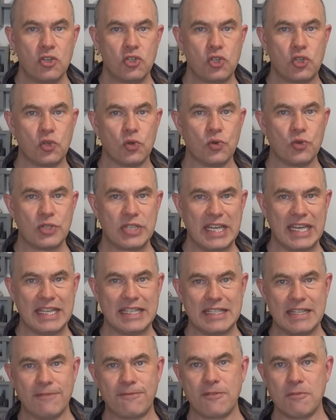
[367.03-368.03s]
chose a
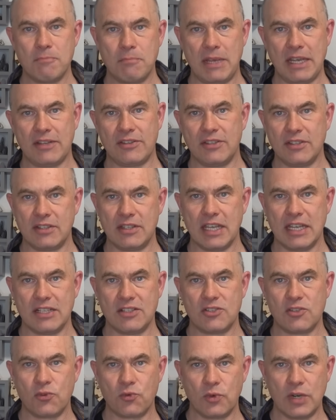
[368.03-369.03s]
different method
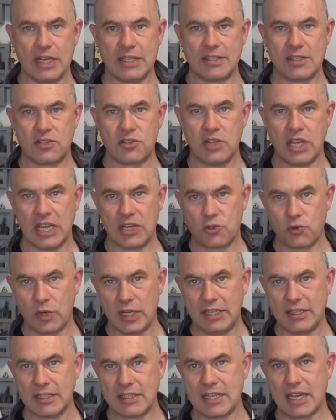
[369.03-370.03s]
then to raise, uh,
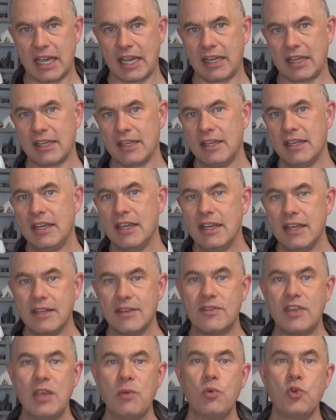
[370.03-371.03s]
drain the tank.
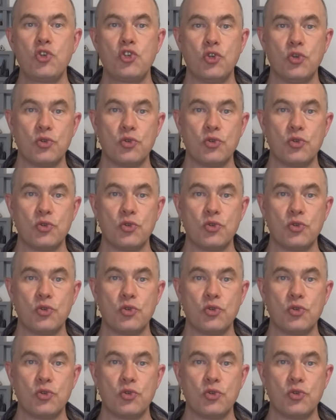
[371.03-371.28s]
They would